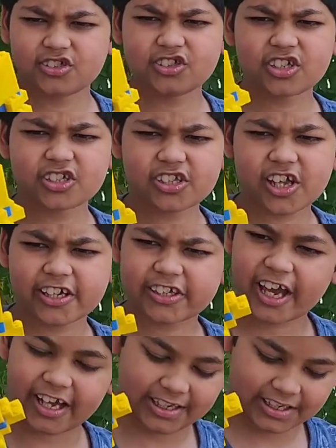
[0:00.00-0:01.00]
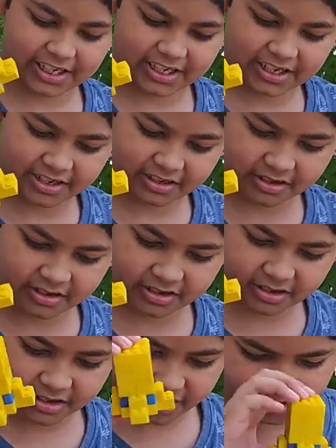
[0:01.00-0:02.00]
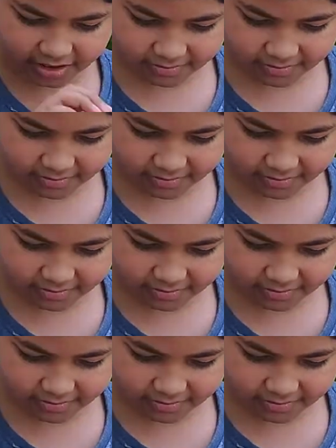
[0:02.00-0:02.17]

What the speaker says: just like that. Okay.